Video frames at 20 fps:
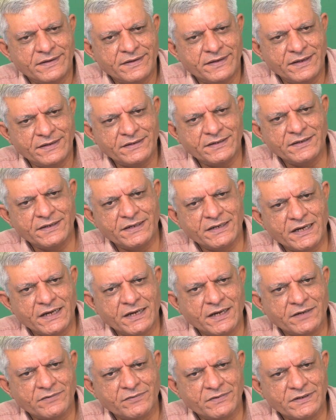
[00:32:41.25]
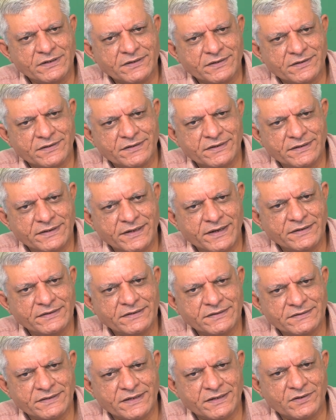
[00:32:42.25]
in the Rete network there is
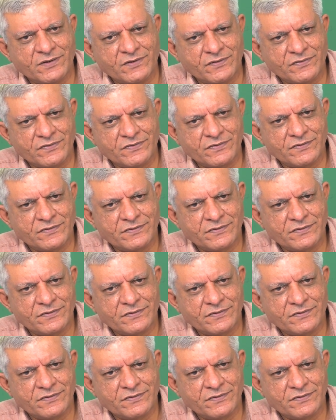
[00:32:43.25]
a set of